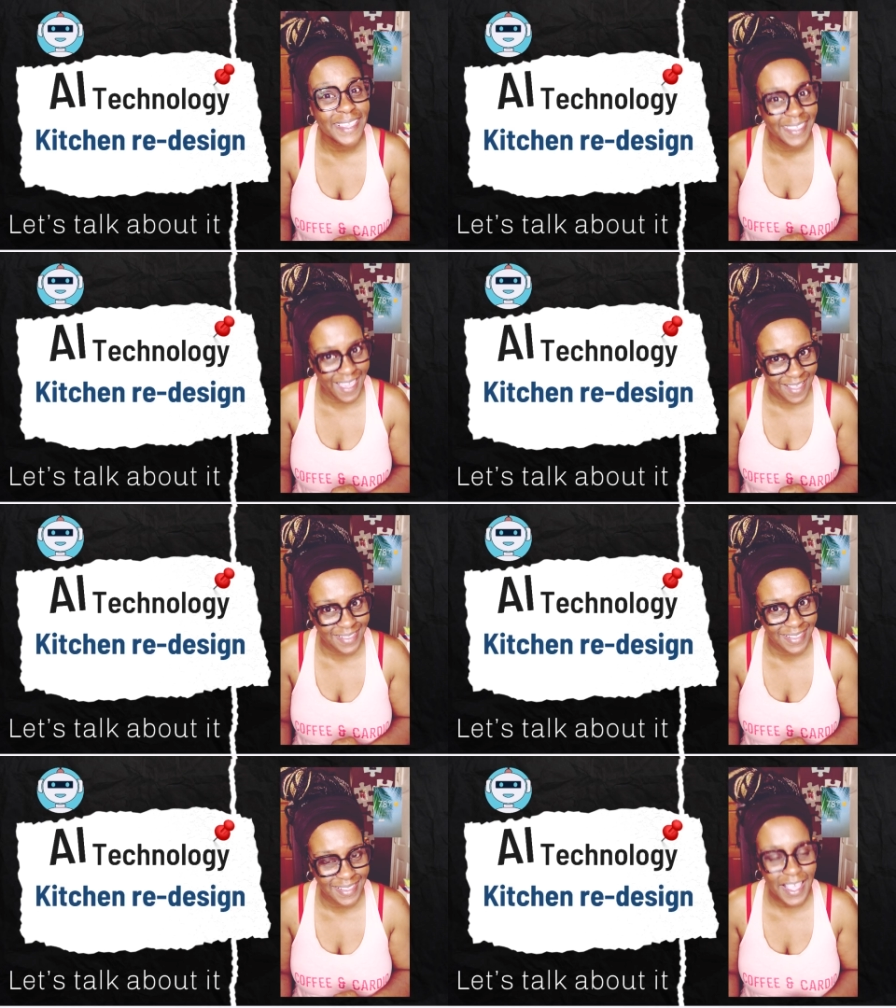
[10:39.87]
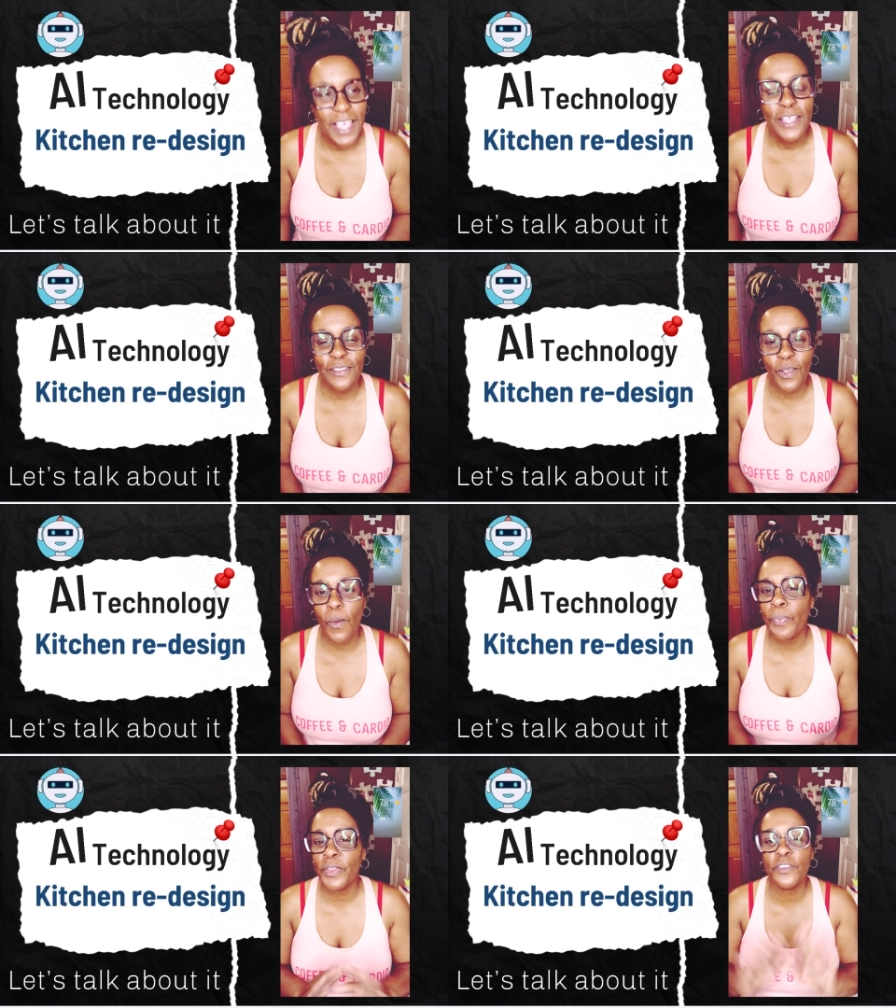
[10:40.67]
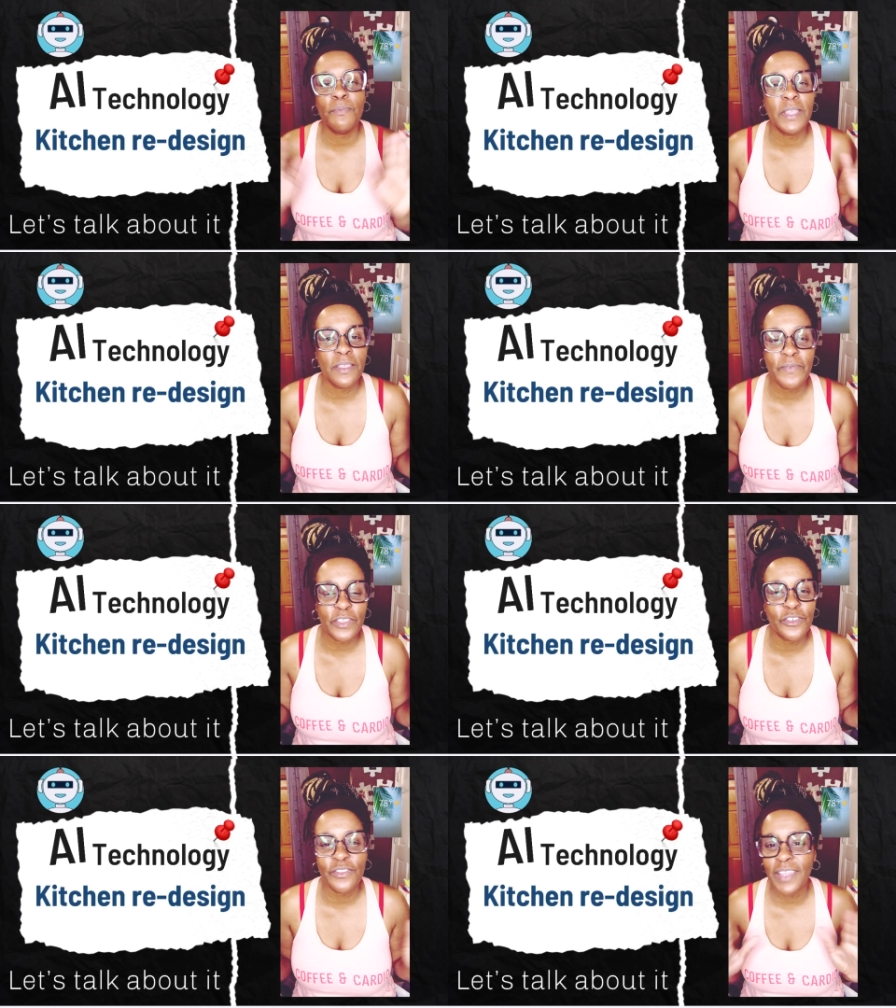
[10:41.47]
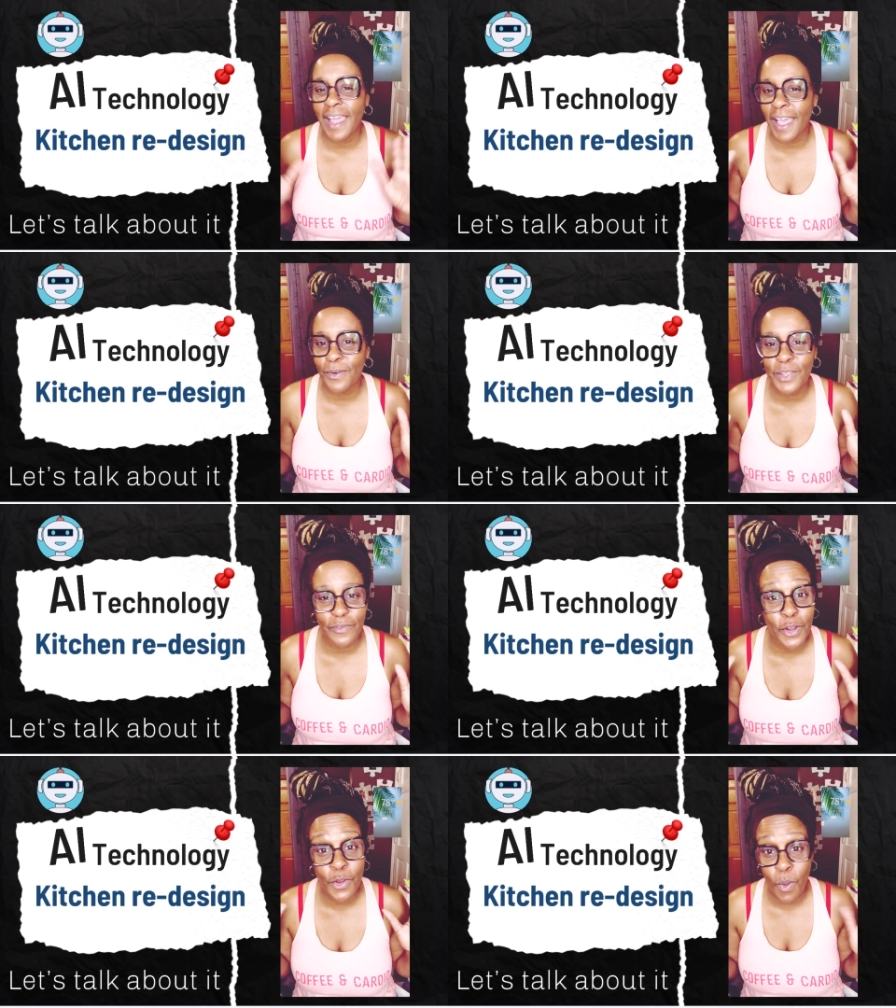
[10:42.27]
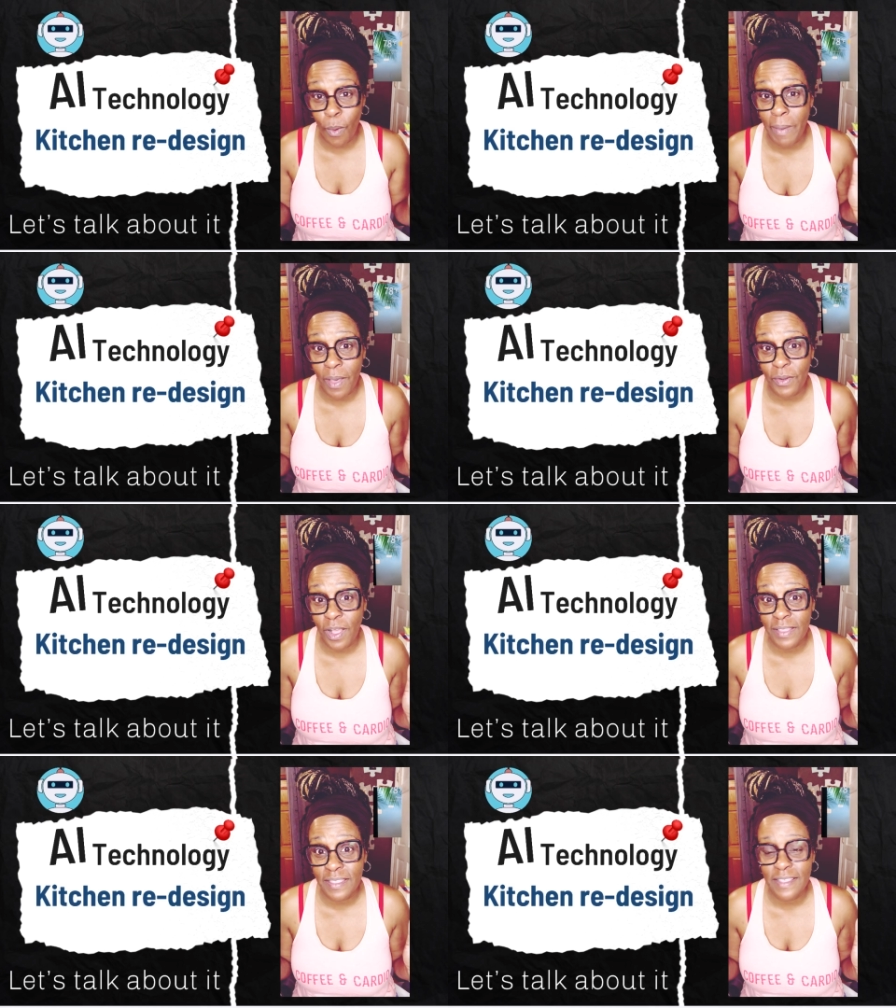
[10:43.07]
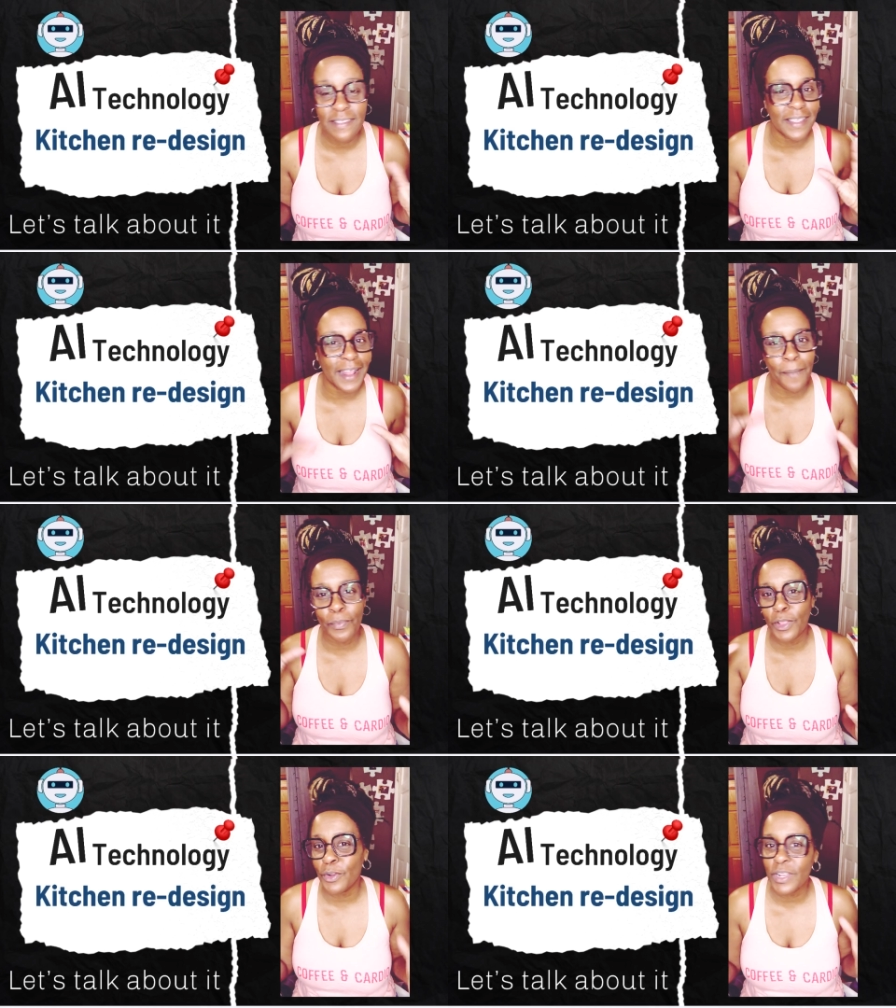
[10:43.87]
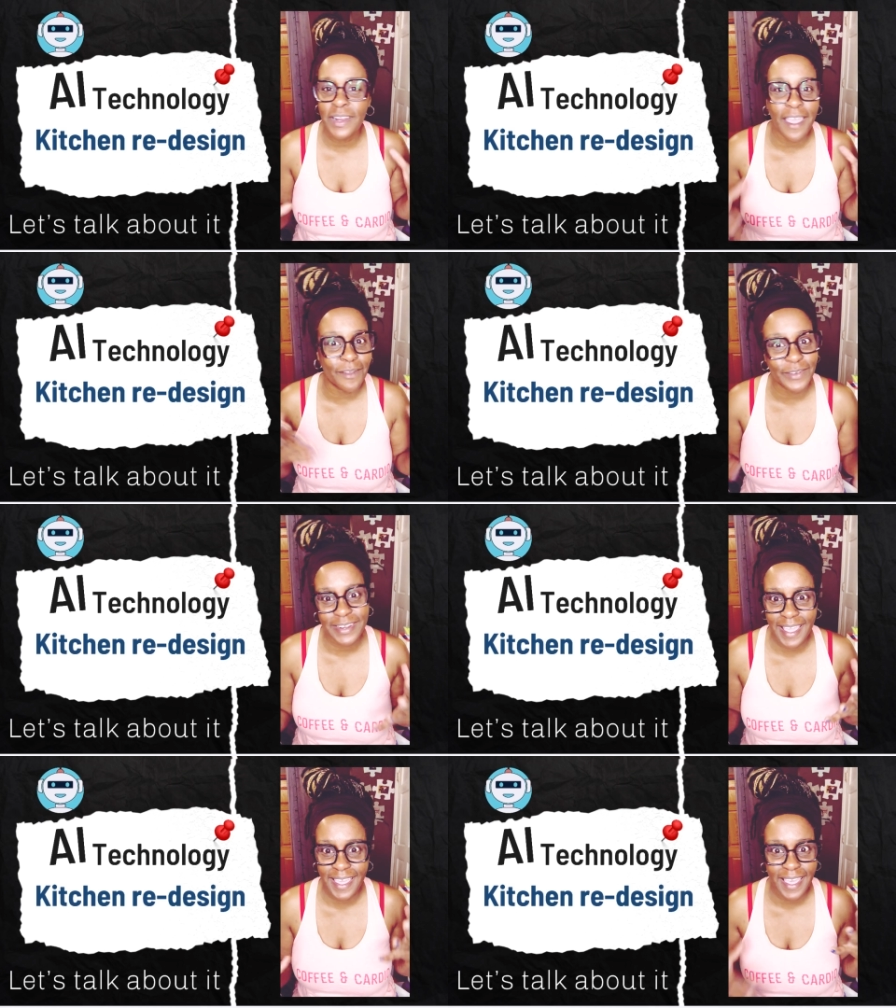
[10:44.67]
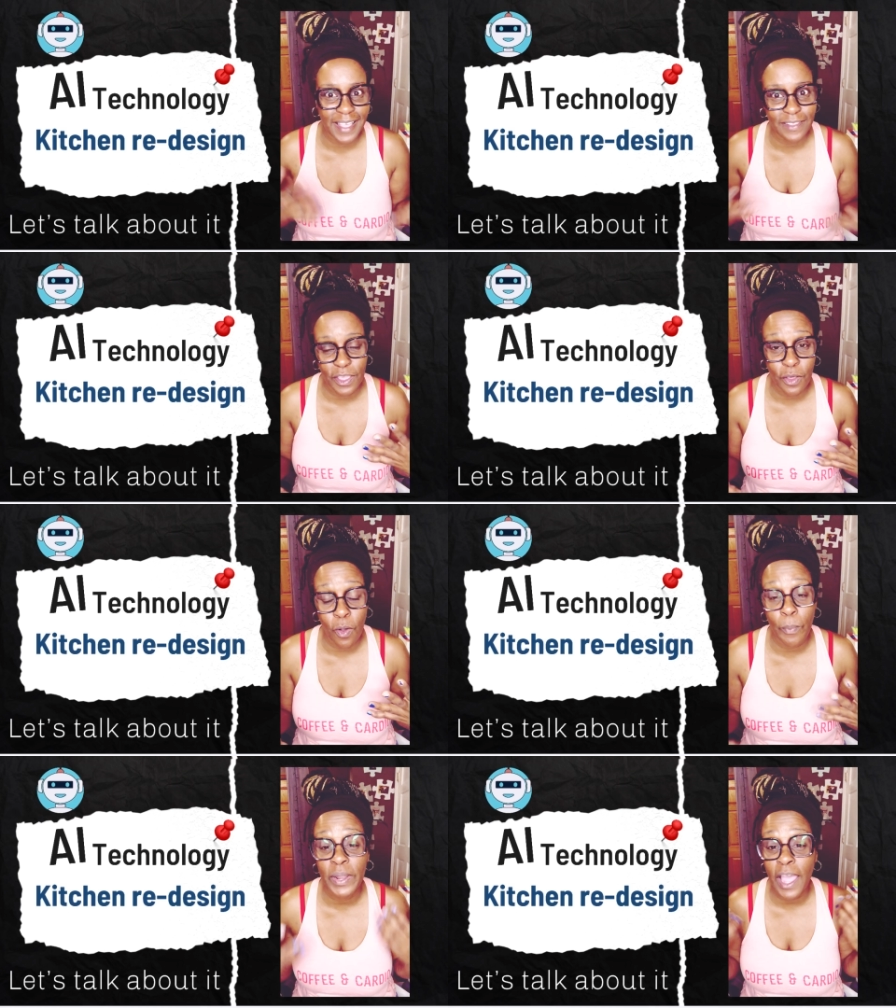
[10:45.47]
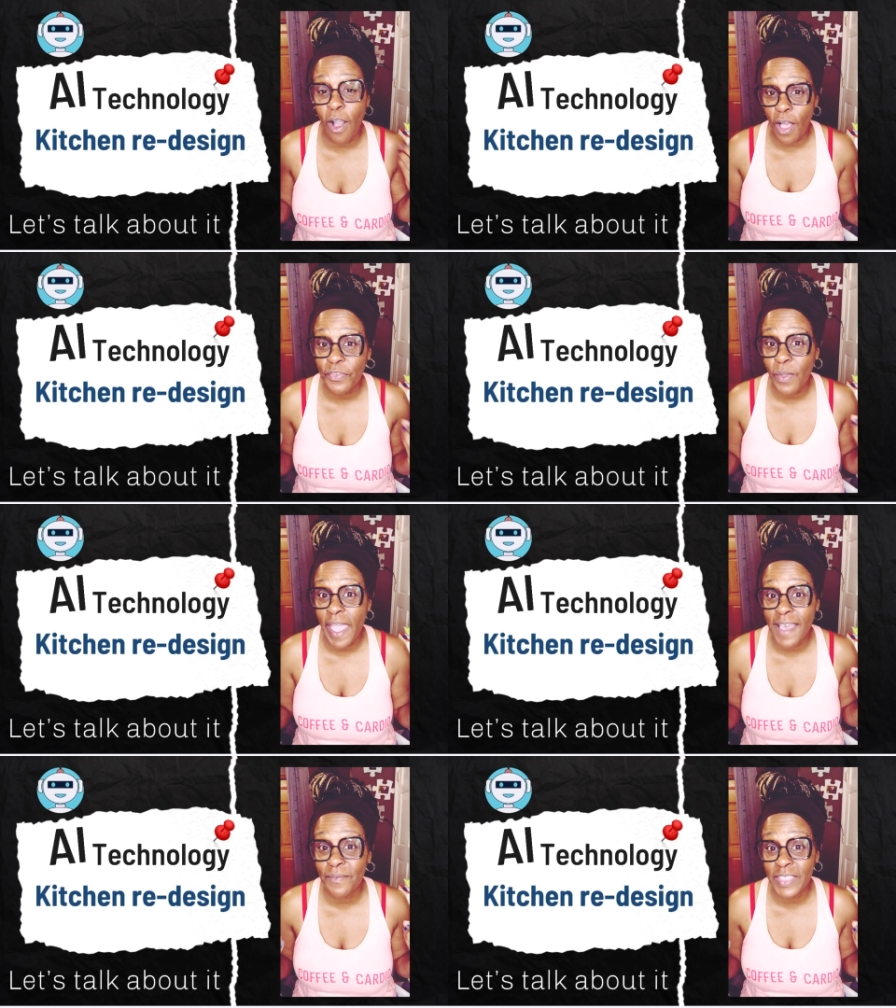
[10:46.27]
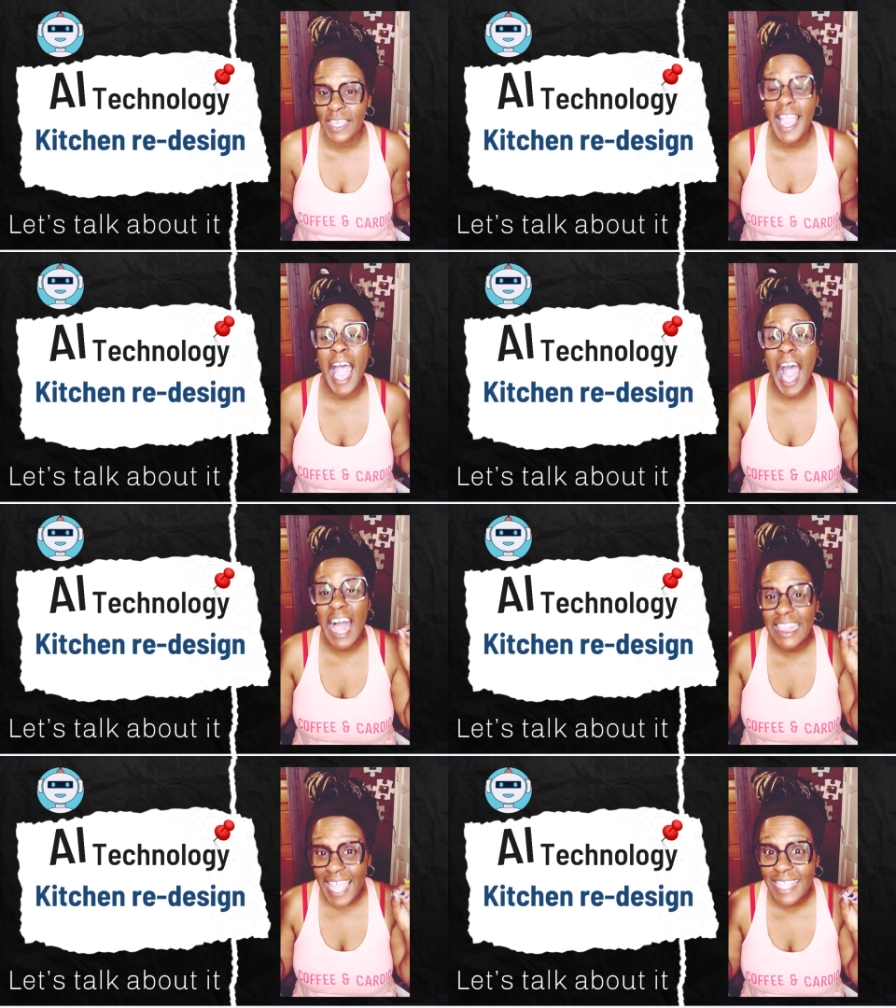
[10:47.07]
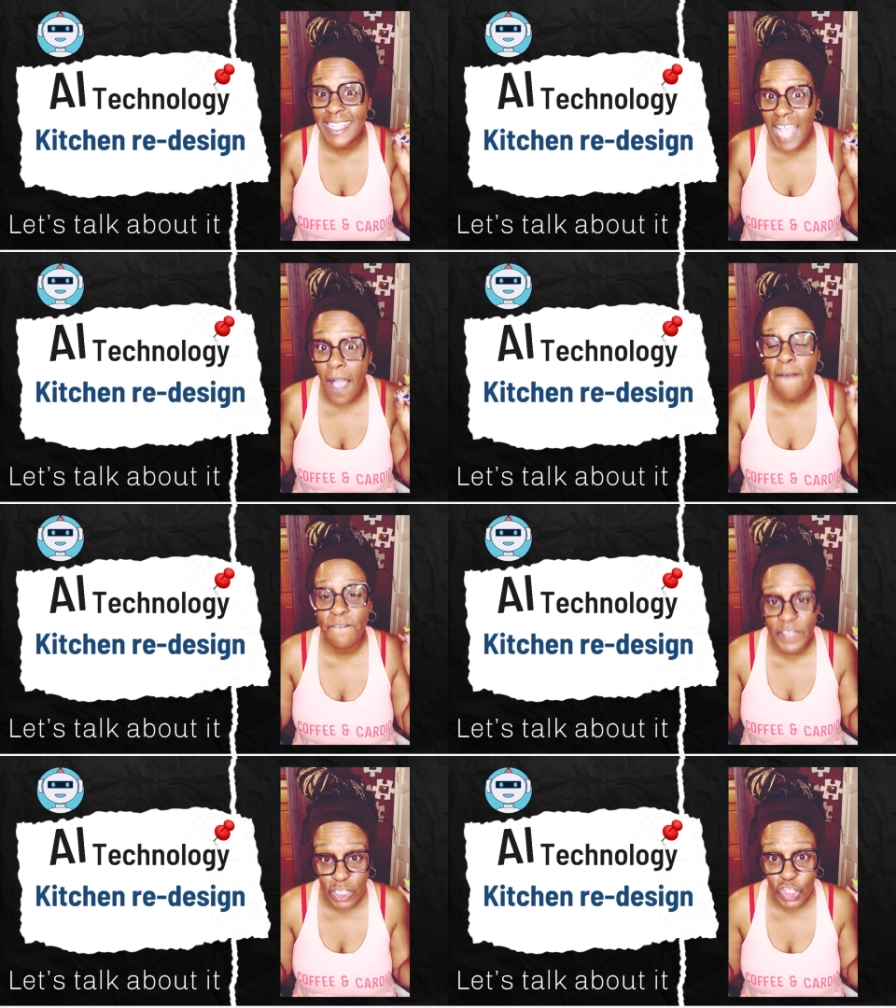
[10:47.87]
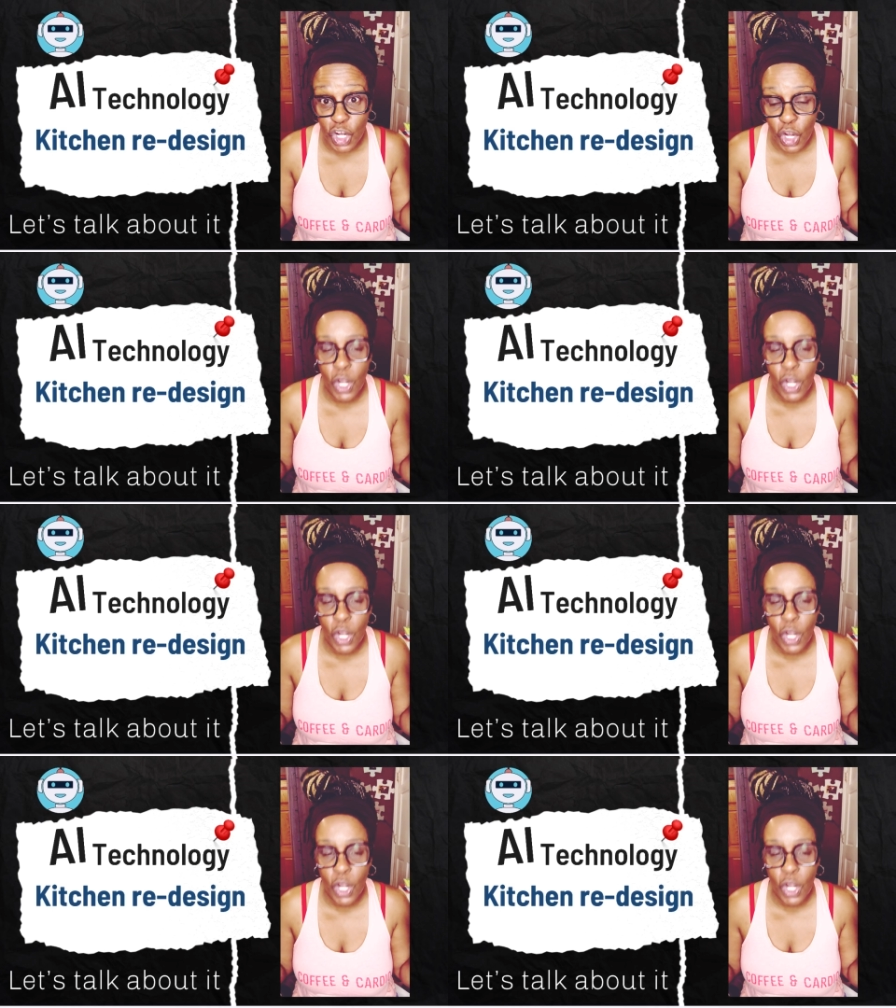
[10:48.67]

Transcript: Yes. So there's many features that I don't even know about on this, and I'm learning every day as I go, but I also have the Alexa feature.